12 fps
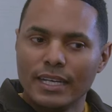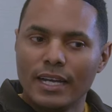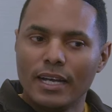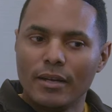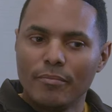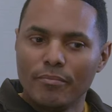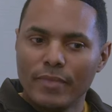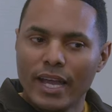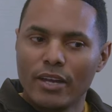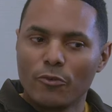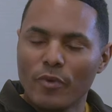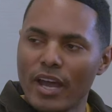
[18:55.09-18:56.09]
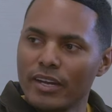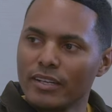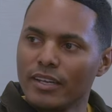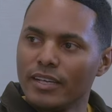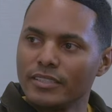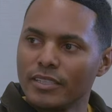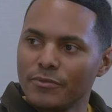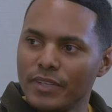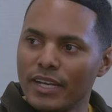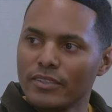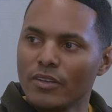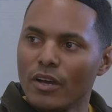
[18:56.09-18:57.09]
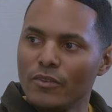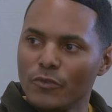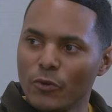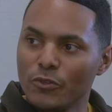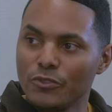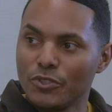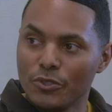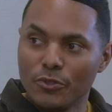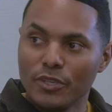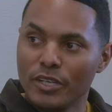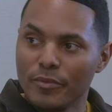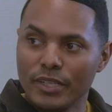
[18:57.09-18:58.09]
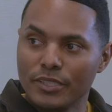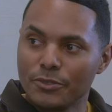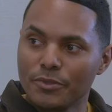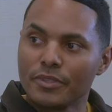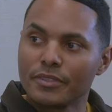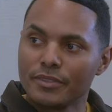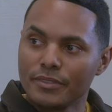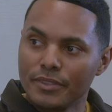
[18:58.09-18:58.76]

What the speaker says: had a radicalizing effect on voters, including in my district.